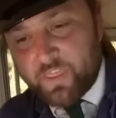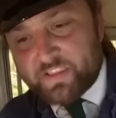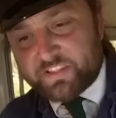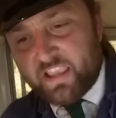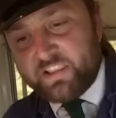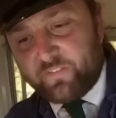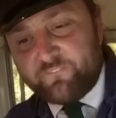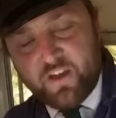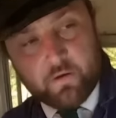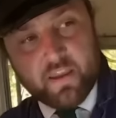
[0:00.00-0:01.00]
this is
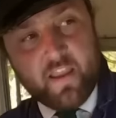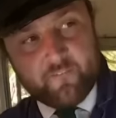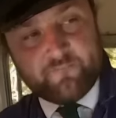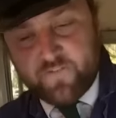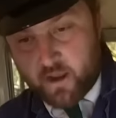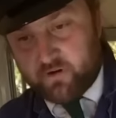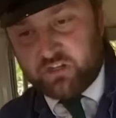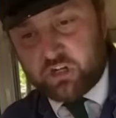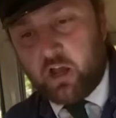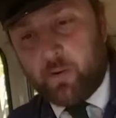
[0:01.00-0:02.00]
very, very
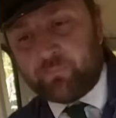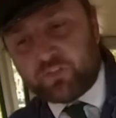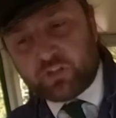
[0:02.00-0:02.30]
sharp,